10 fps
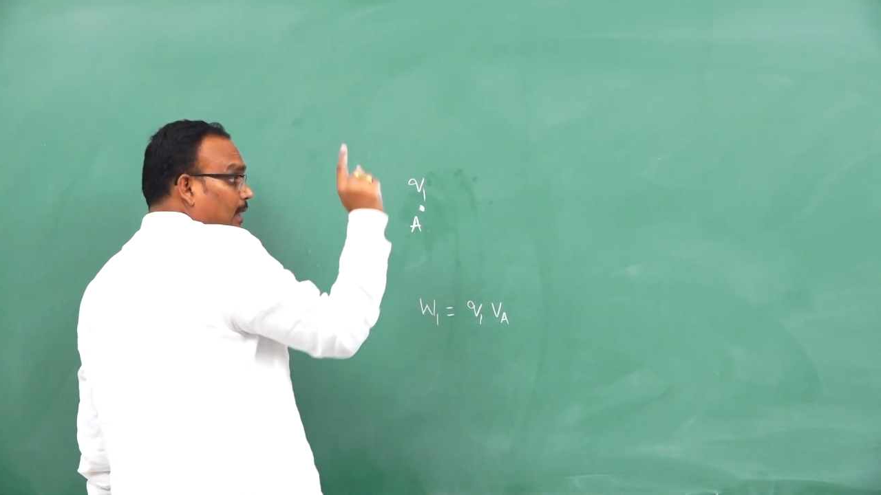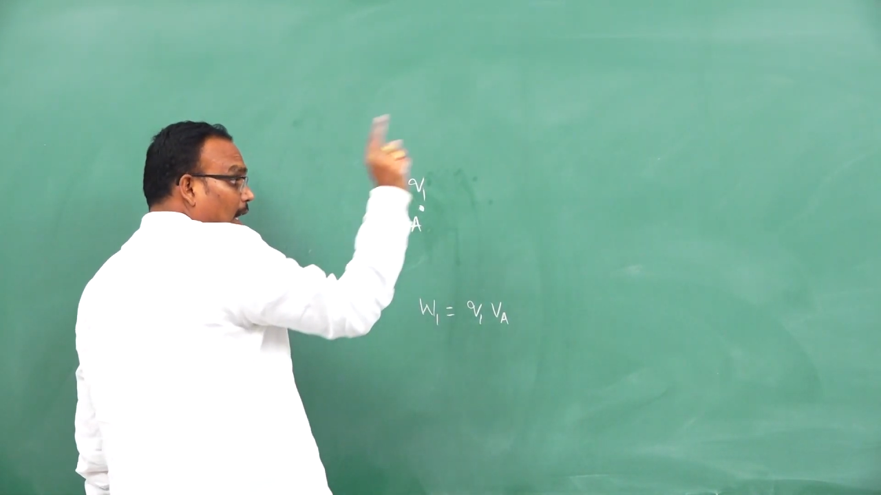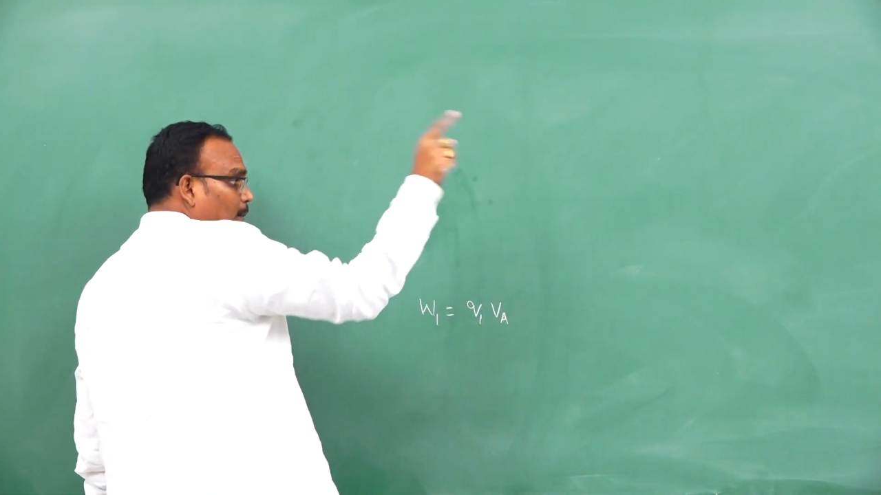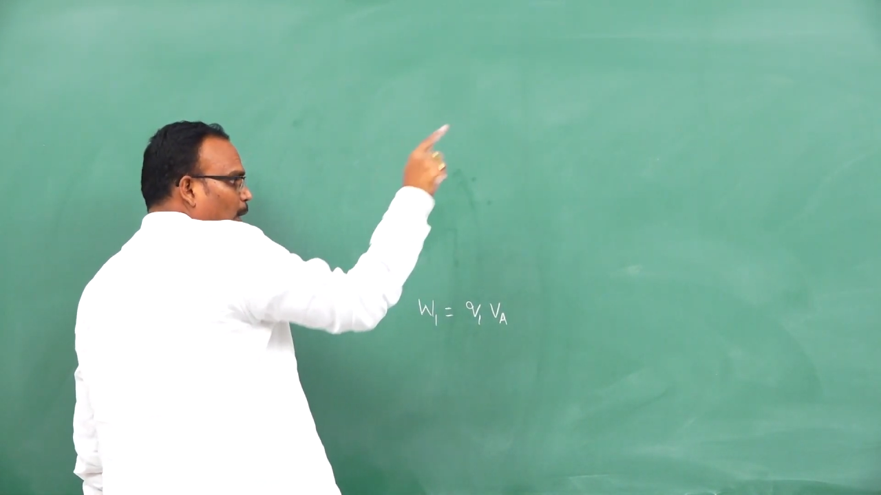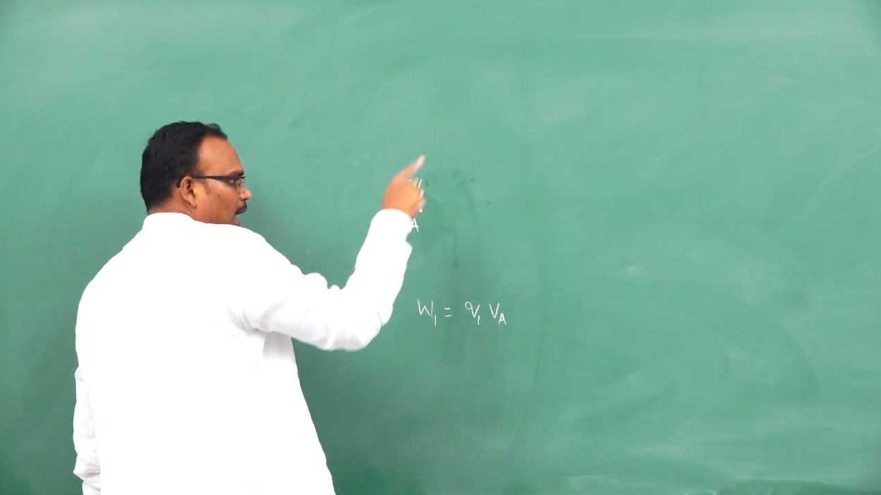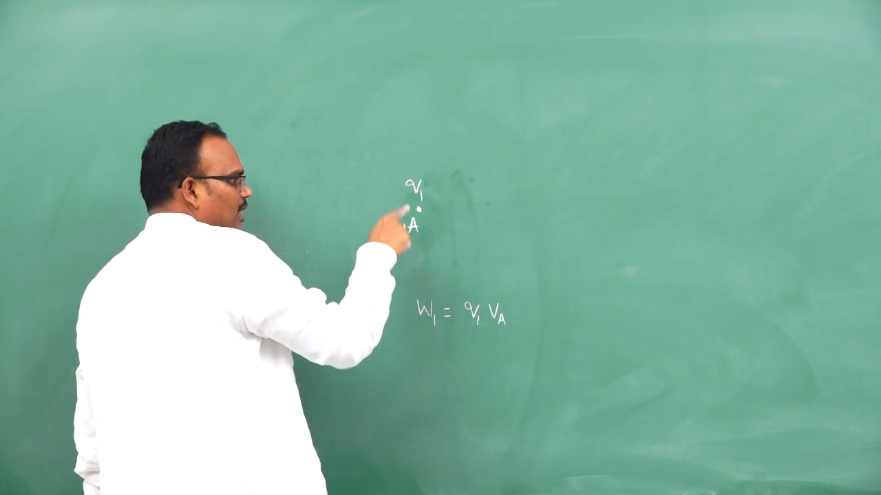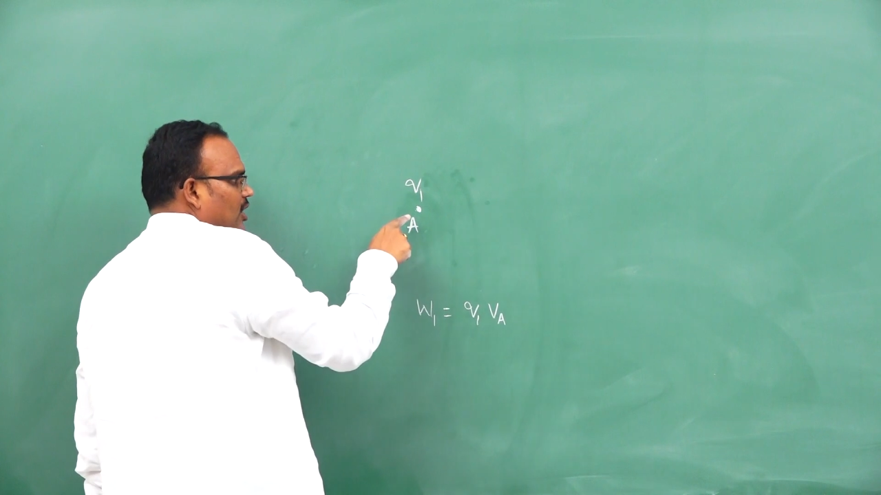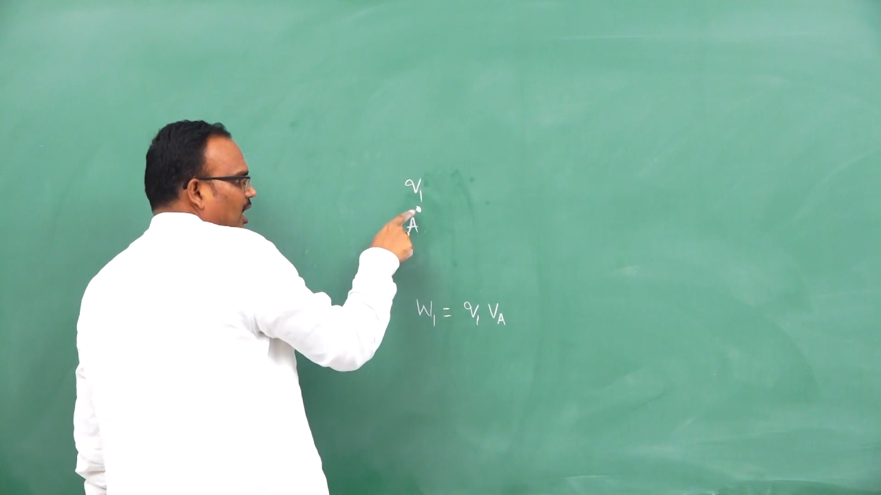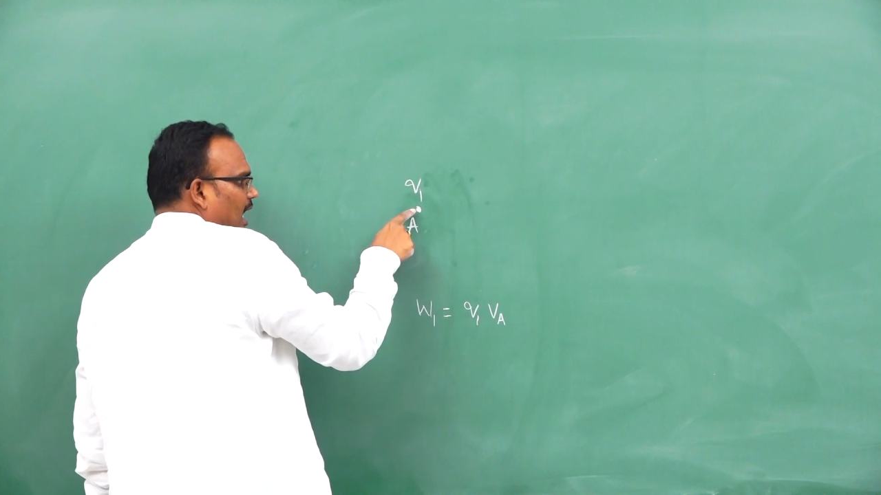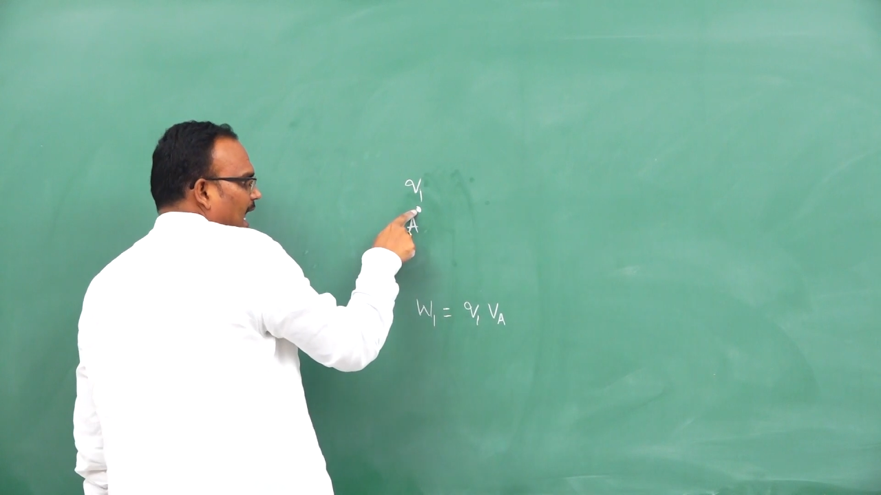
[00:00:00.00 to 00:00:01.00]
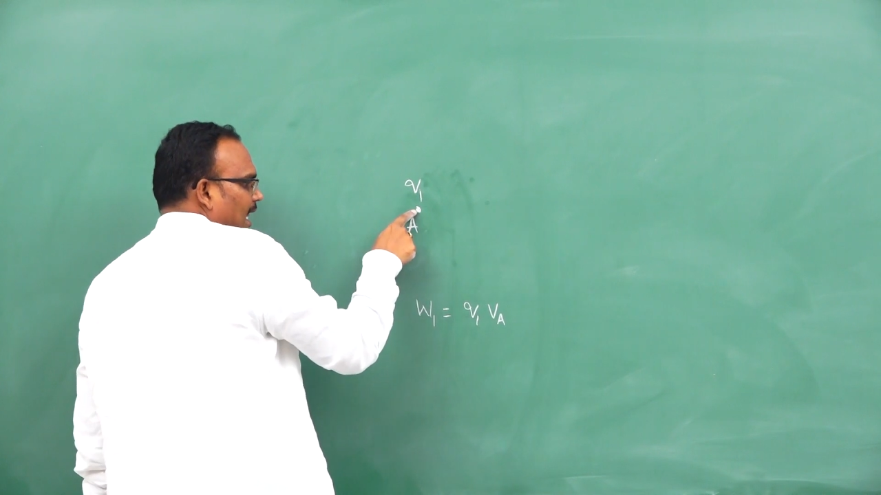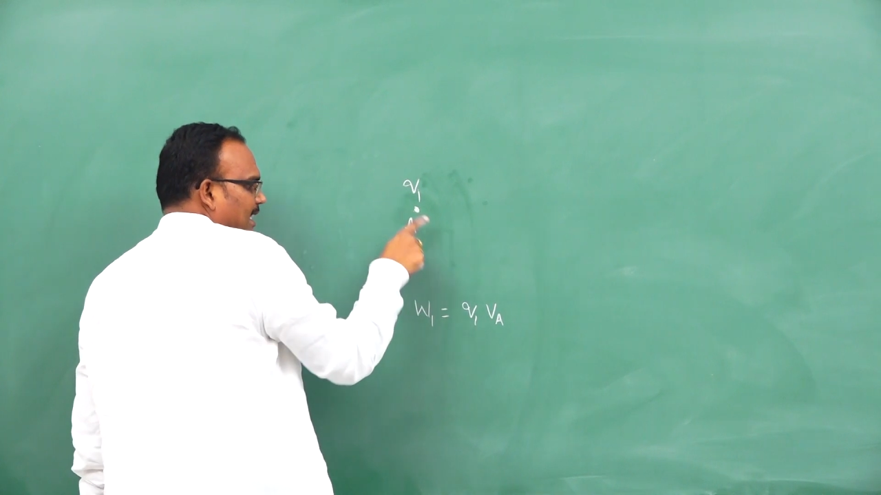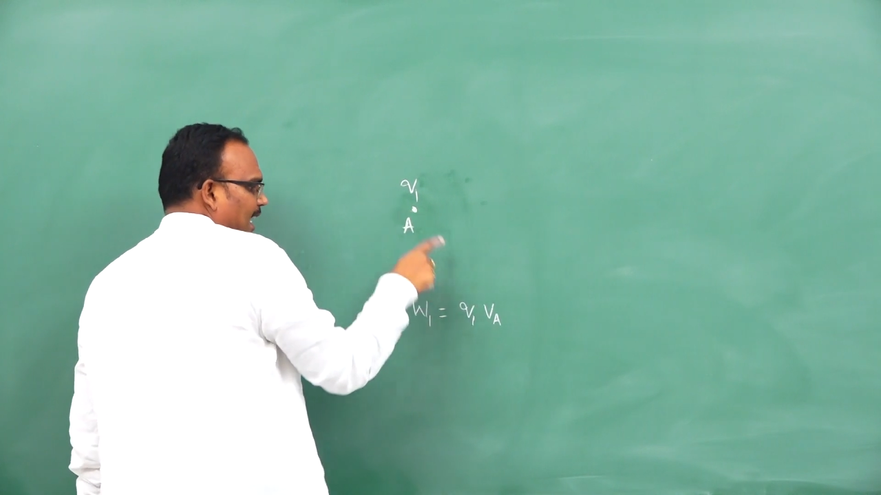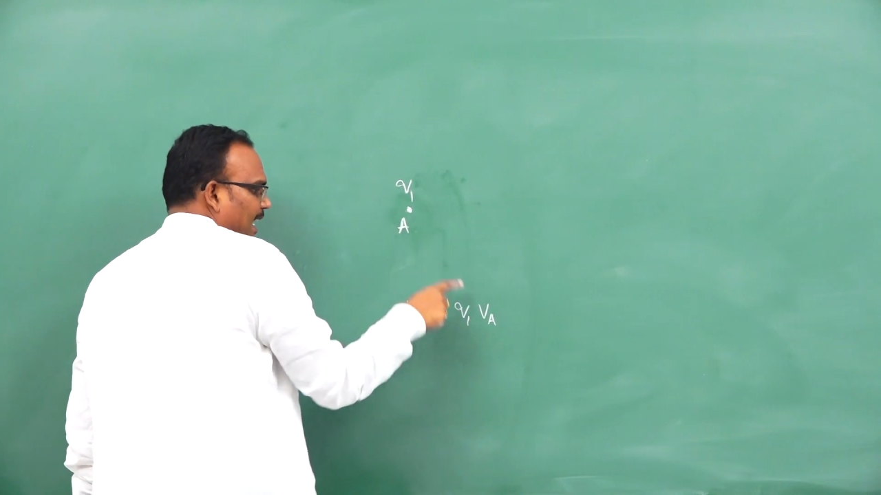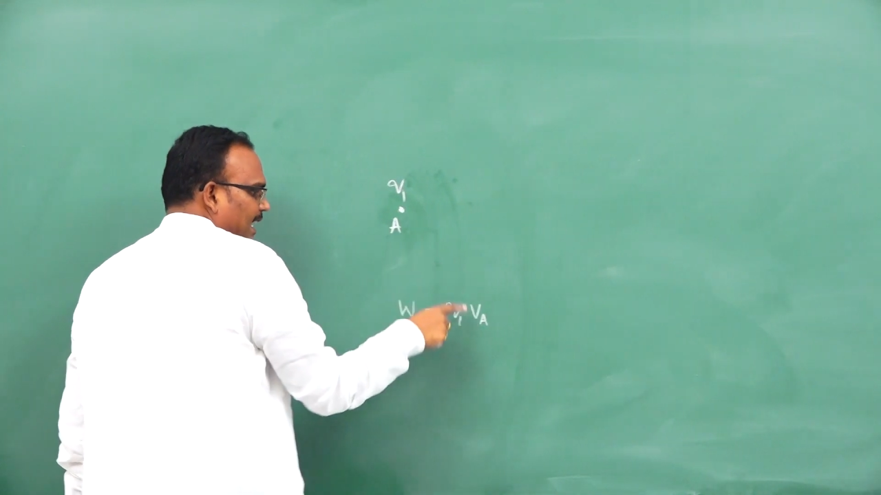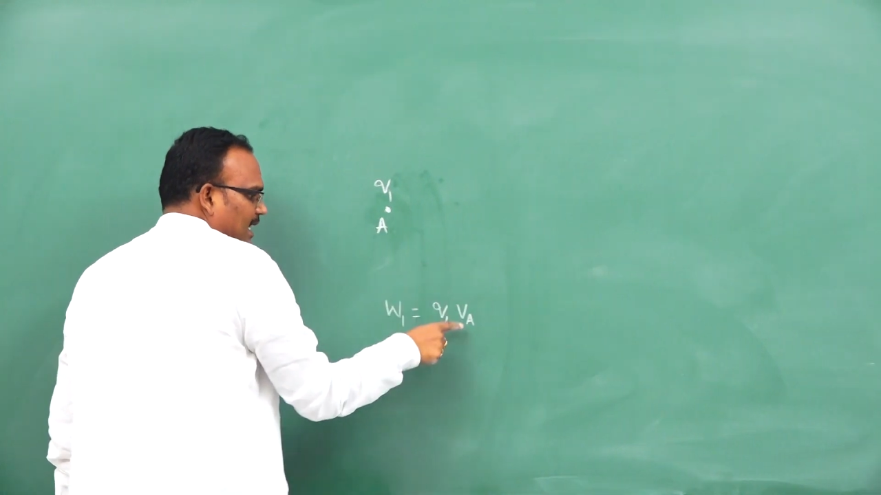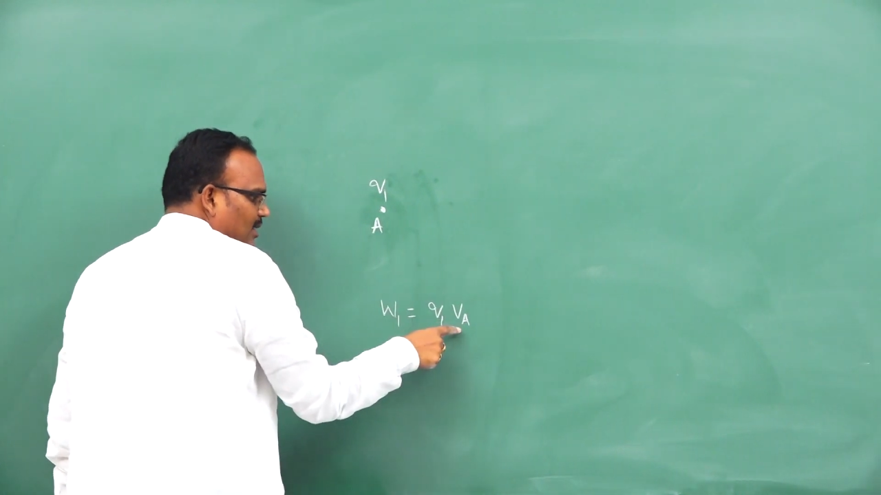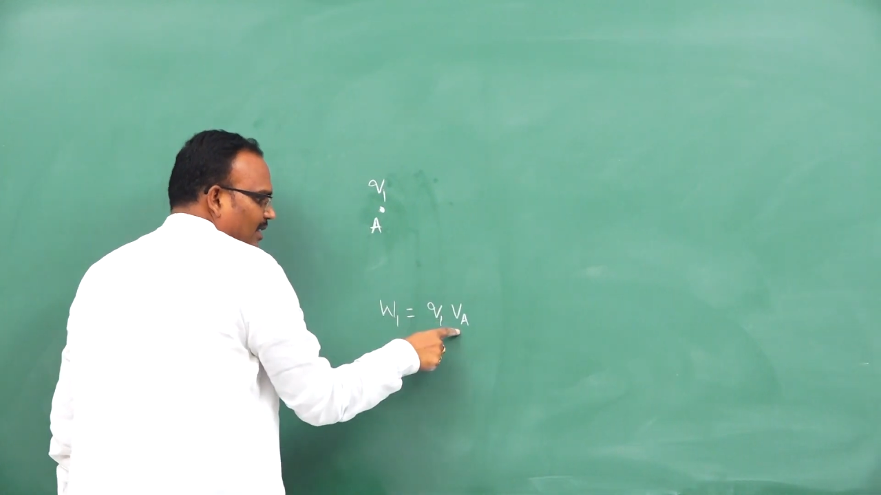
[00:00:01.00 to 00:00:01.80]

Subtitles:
That potential I will say it is